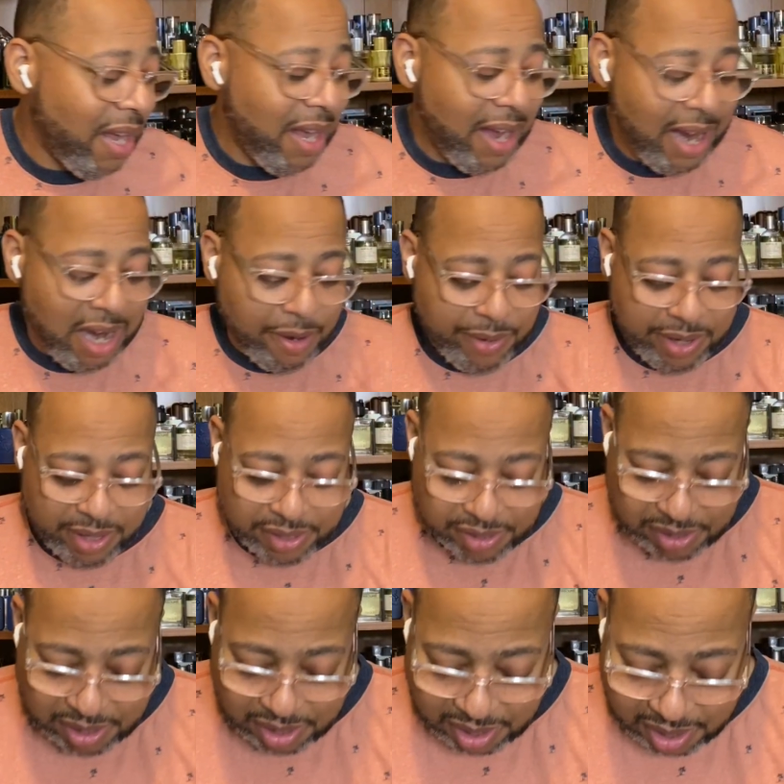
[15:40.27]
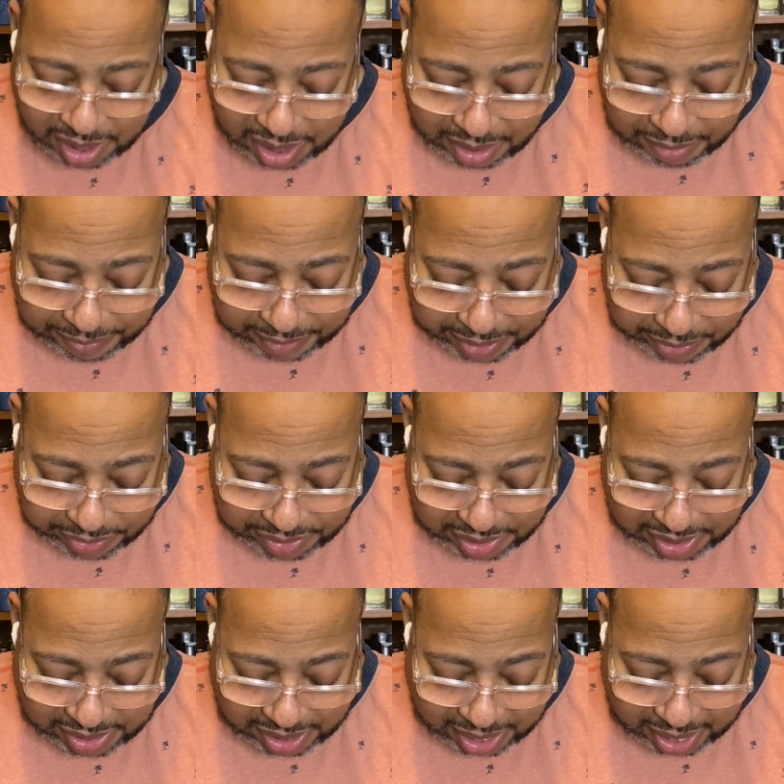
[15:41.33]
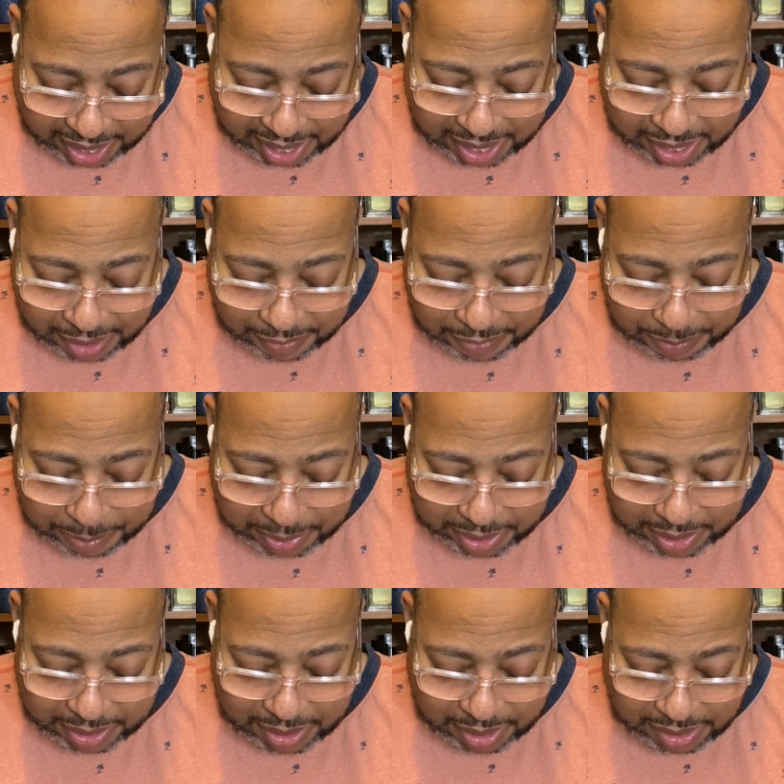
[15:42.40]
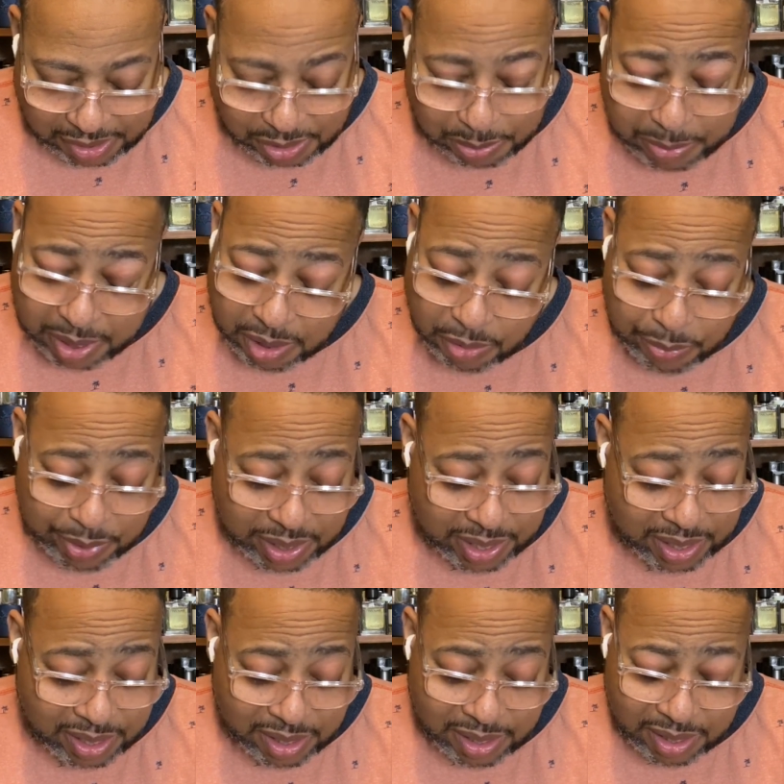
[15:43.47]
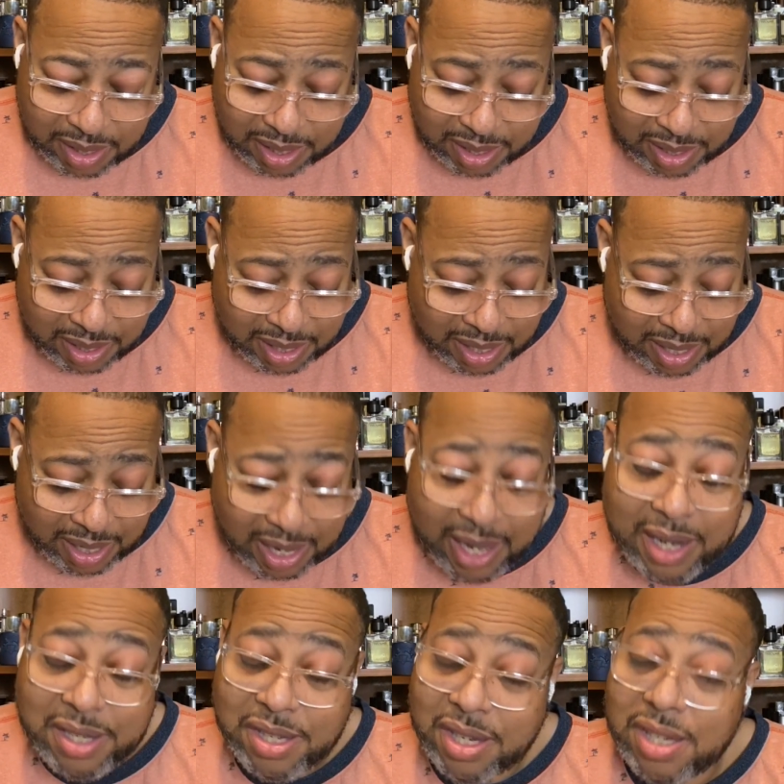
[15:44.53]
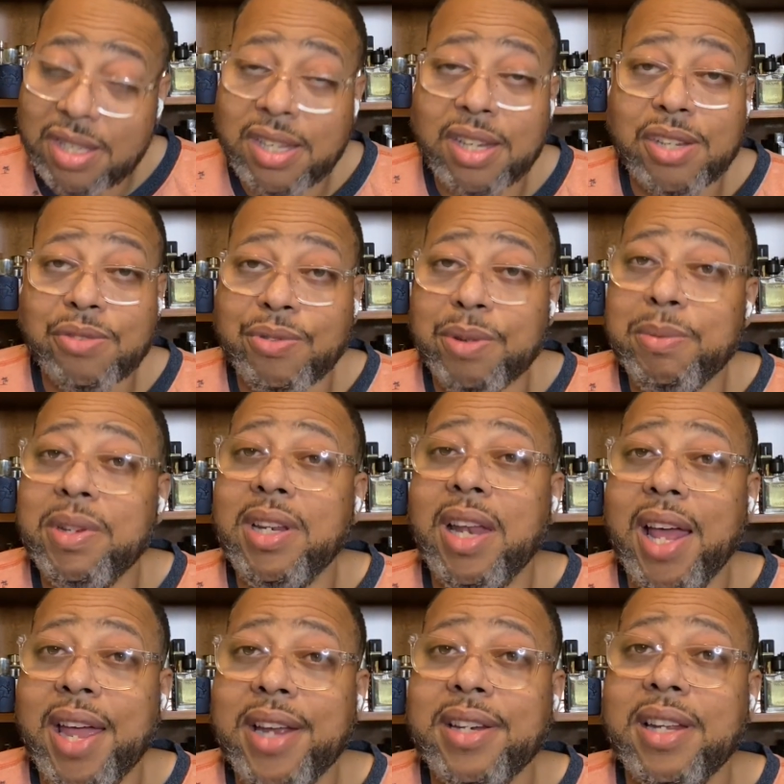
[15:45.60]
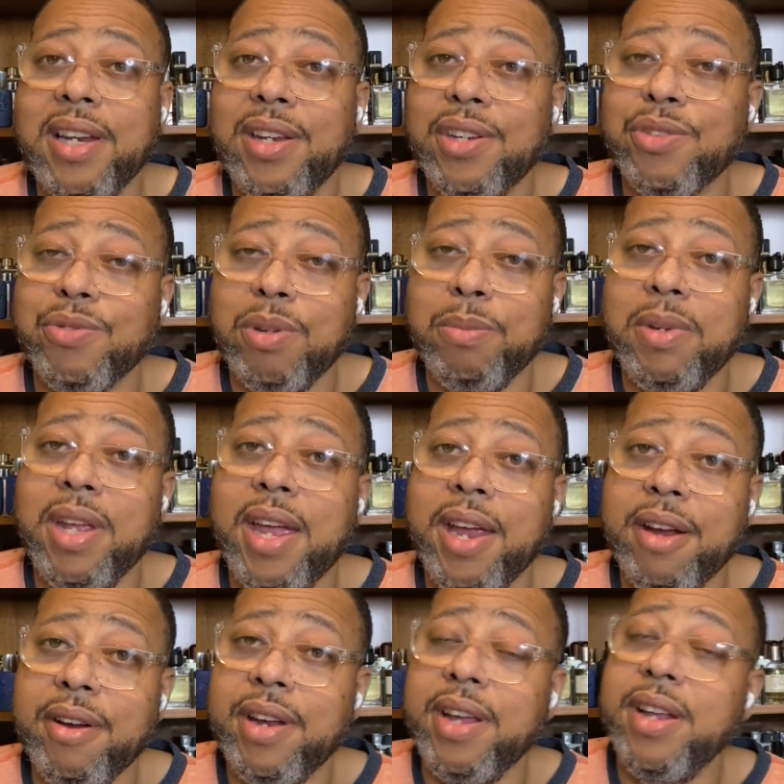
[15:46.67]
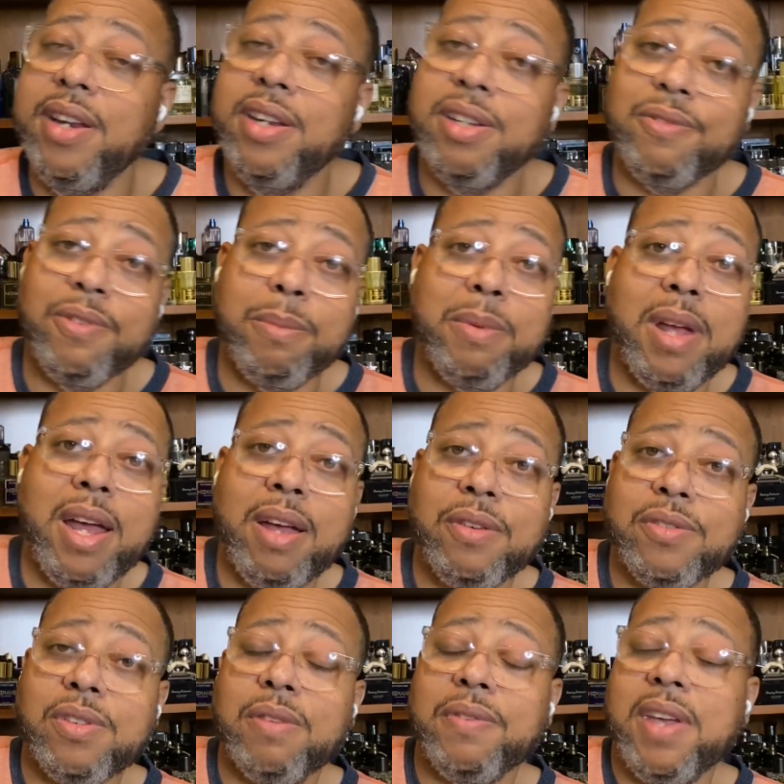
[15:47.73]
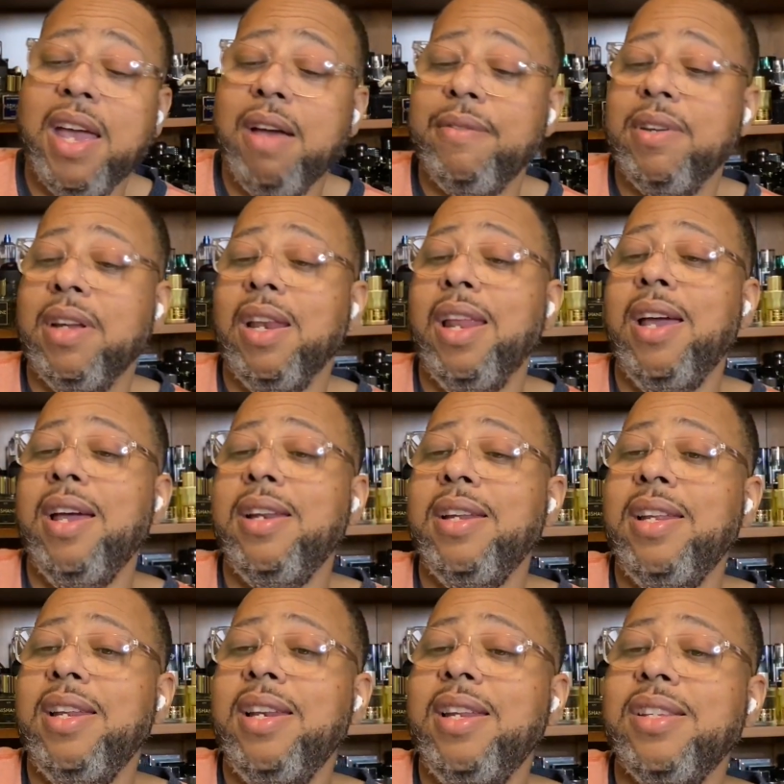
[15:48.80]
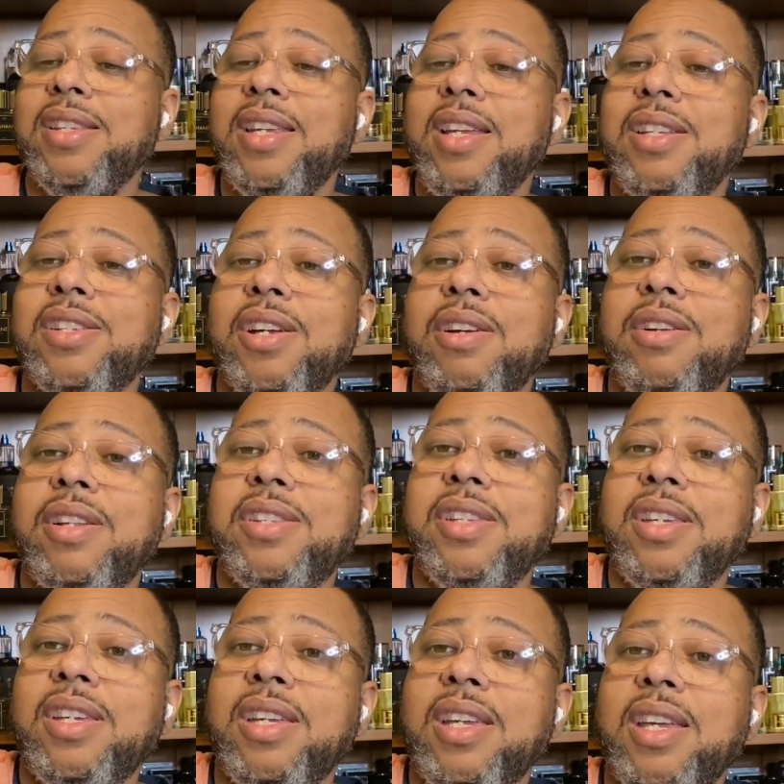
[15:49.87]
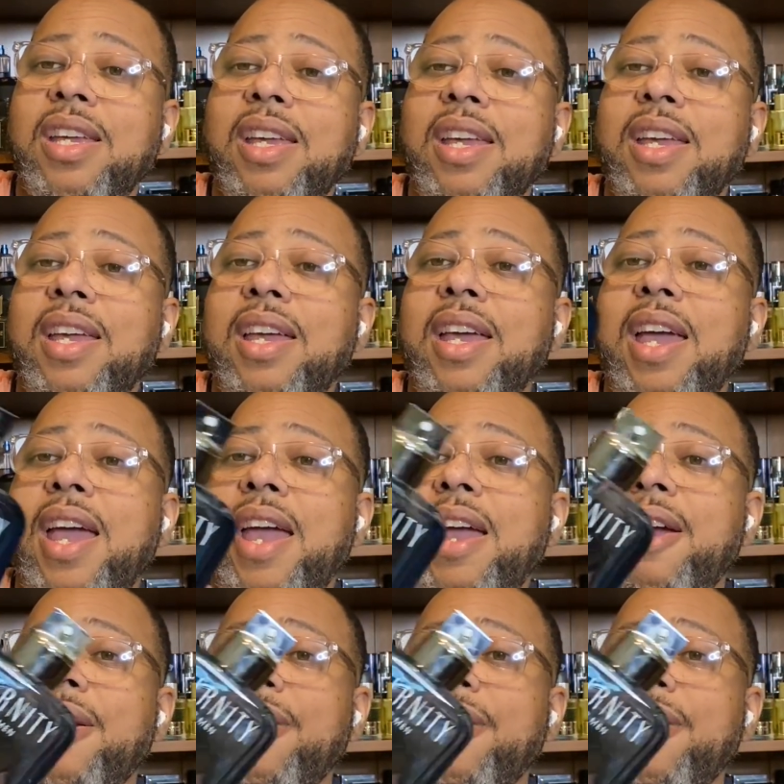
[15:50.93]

airiest fragrances that I have, but it does smell really good. It's just extremely light and extremely airy, and it is from the house of Calvin Klein, and it is Eternity Air.